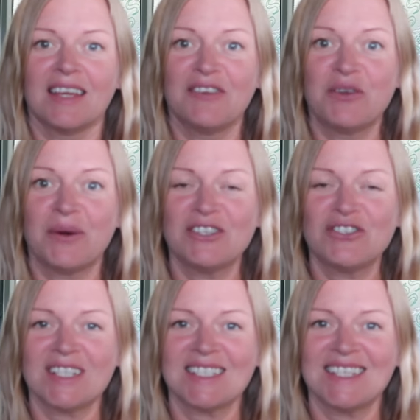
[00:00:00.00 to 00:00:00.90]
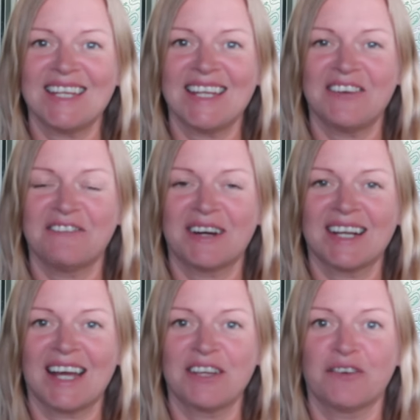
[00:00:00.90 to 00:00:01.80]
If you are interested in van
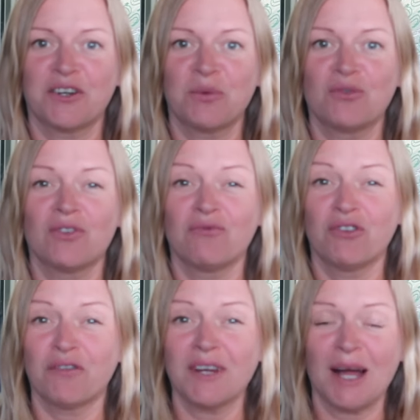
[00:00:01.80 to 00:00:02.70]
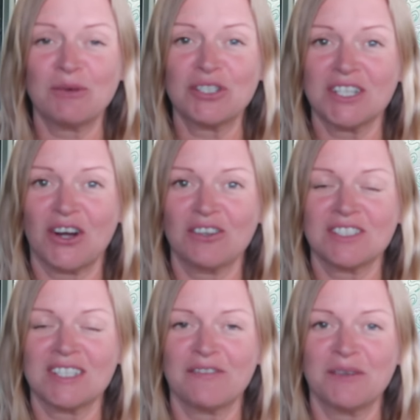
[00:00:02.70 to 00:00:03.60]
life and are wondering roughly how much it
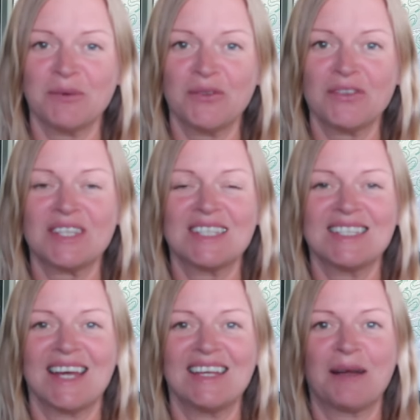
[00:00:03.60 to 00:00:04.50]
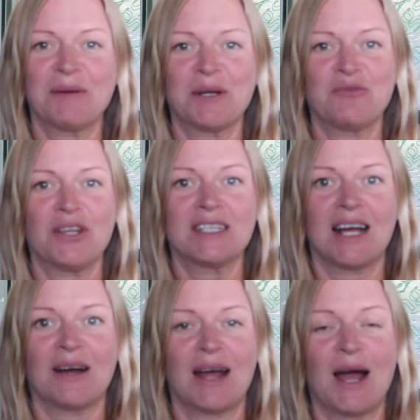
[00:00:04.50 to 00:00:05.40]
costs every month, today I'm going to break
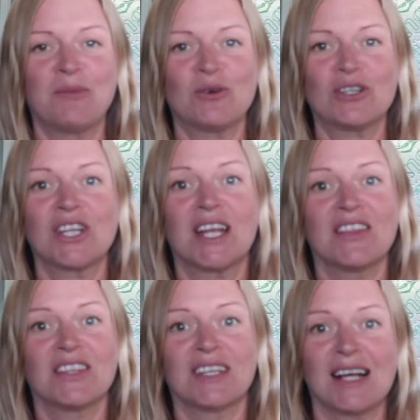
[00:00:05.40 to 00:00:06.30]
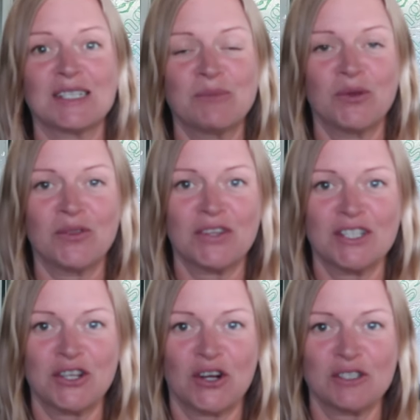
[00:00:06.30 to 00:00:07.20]
down how much the last month
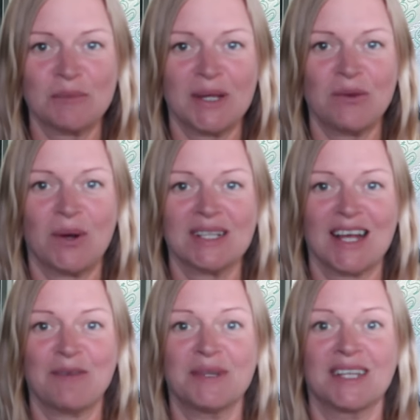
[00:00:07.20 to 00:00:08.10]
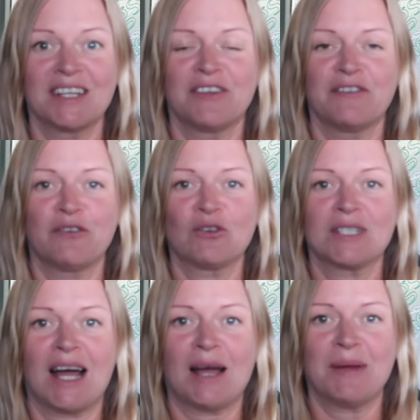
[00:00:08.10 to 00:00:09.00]
has cost me whilst I've been living full
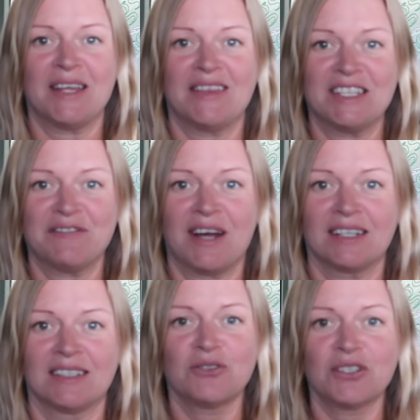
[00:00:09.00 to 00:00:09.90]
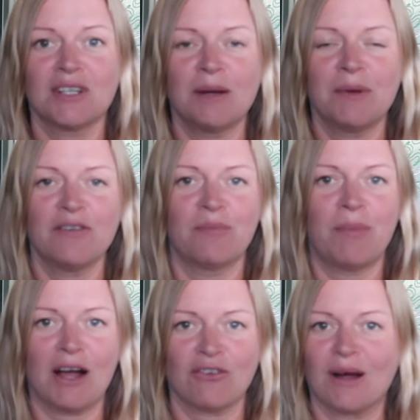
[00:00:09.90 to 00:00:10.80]
time in this van. So just a little bit of
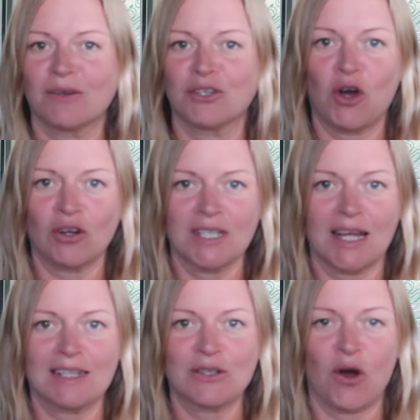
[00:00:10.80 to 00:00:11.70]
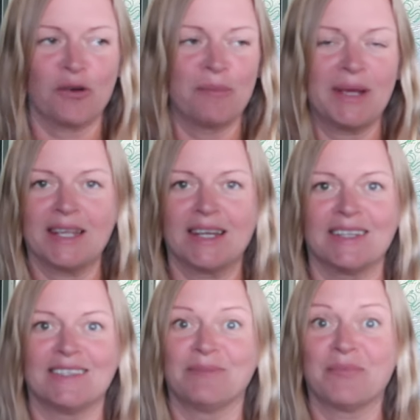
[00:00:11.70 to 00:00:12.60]
background and context on me
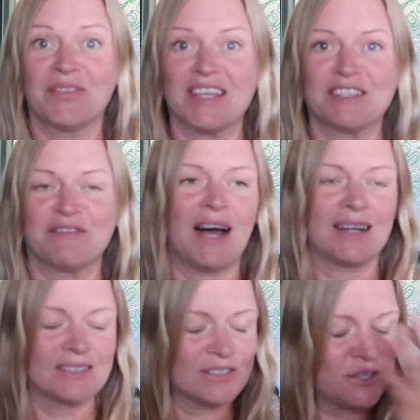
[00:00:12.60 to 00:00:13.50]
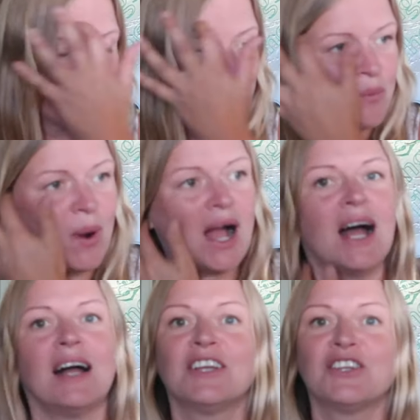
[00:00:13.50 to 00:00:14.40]
and this van, so you're aware.